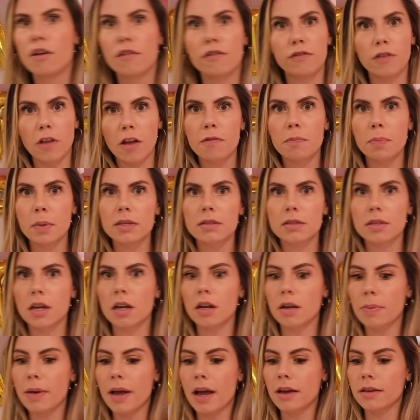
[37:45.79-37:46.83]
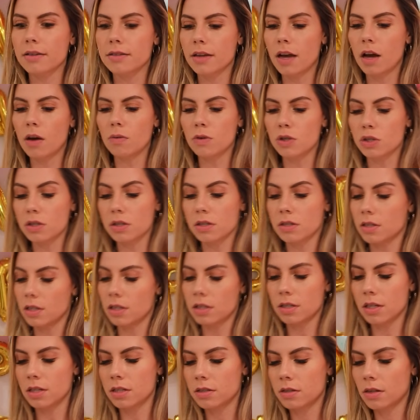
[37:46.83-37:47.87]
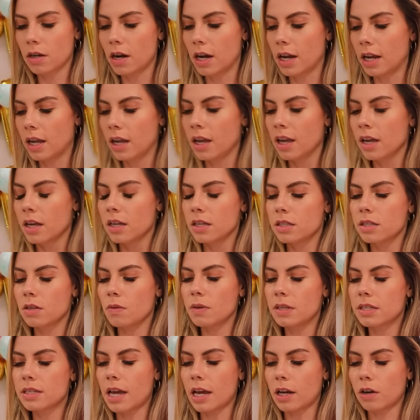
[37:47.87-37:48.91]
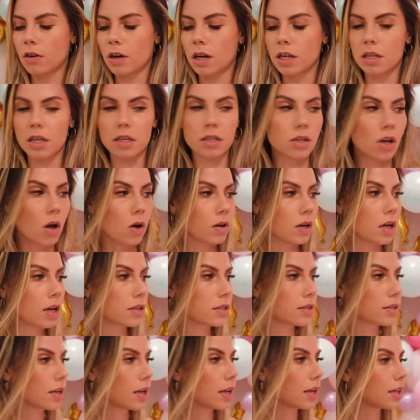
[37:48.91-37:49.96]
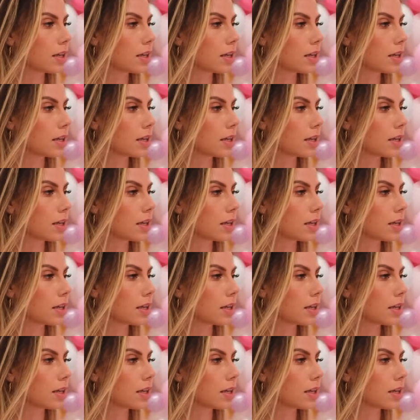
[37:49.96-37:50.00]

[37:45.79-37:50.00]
Fluffbean's gonna pass out when she sees this. All right, did we decorate the donuts?